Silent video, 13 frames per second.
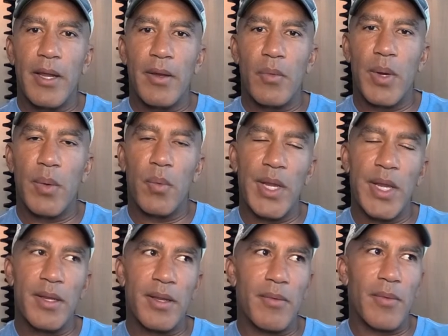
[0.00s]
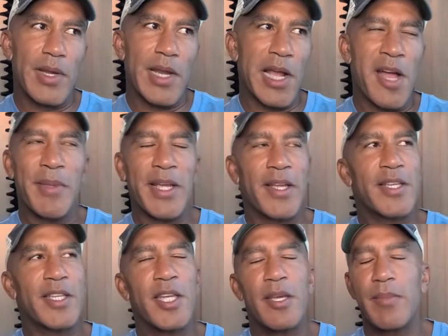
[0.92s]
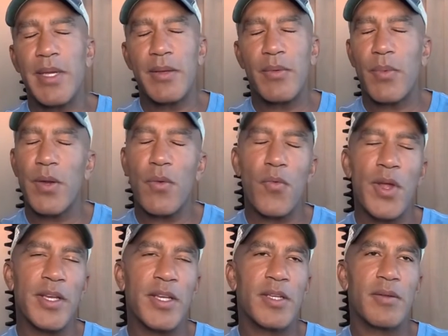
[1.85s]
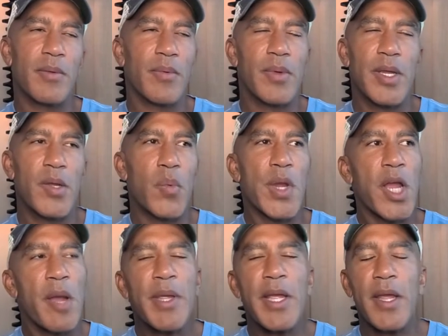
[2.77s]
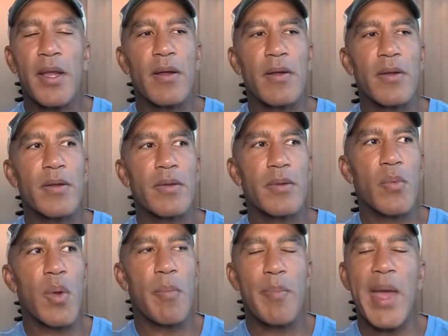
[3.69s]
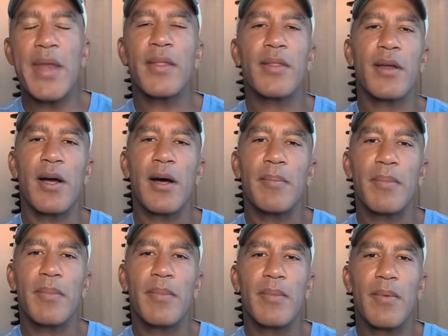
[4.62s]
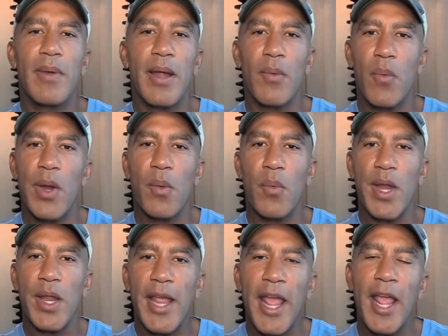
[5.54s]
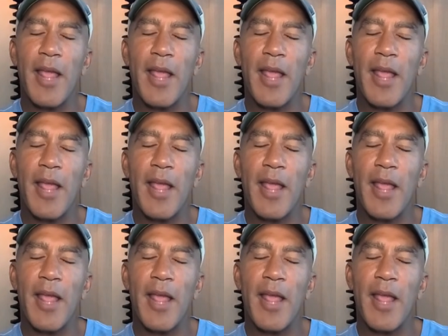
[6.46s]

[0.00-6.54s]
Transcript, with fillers: right? We, we didn't we're not coming in Tibet. We don't run it. We, we're coming here. We're betting the come right? We, we